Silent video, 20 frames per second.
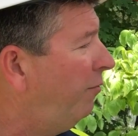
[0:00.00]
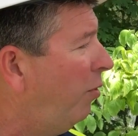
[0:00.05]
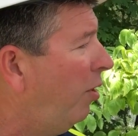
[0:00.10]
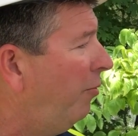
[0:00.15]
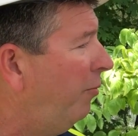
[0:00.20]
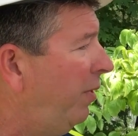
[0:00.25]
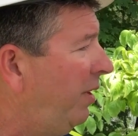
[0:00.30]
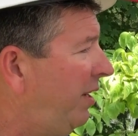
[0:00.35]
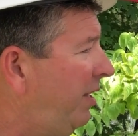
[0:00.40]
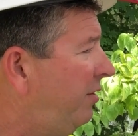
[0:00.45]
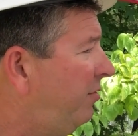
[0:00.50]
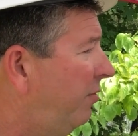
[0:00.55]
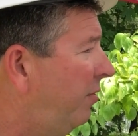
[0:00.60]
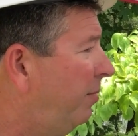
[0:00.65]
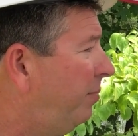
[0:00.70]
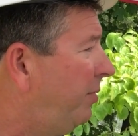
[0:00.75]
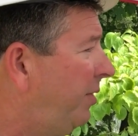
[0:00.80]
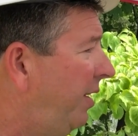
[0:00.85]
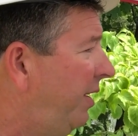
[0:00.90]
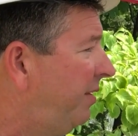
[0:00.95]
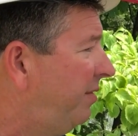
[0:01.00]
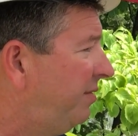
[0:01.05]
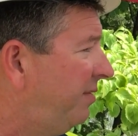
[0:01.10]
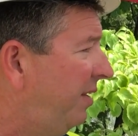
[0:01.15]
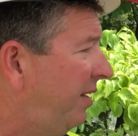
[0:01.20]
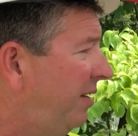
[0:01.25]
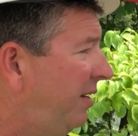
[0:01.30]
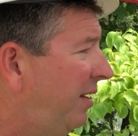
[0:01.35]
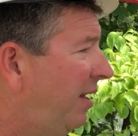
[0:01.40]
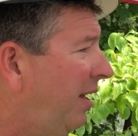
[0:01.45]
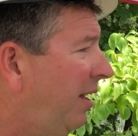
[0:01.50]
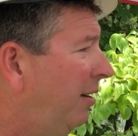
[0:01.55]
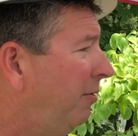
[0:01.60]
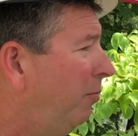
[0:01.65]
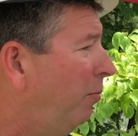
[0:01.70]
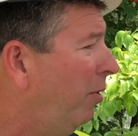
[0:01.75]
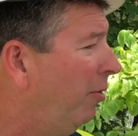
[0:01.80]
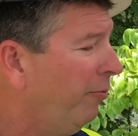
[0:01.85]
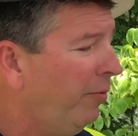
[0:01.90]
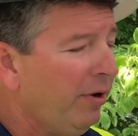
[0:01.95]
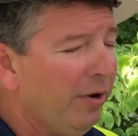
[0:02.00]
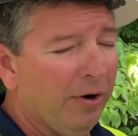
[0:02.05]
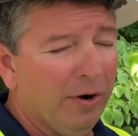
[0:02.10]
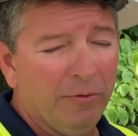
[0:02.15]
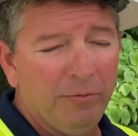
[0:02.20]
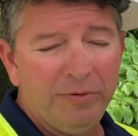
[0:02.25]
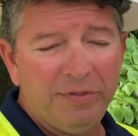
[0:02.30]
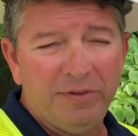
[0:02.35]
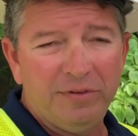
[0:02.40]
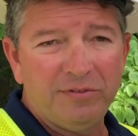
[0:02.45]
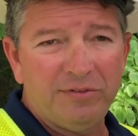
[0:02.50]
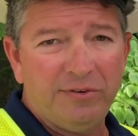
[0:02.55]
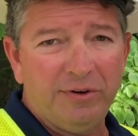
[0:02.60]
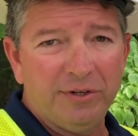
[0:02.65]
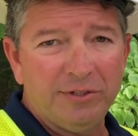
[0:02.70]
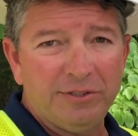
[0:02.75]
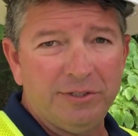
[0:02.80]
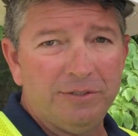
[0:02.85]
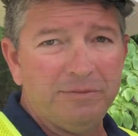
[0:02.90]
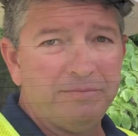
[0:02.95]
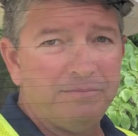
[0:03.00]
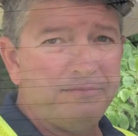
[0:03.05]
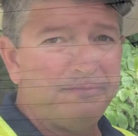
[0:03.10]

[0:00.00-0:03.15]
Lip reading: what we need to replace and where we are with this structure.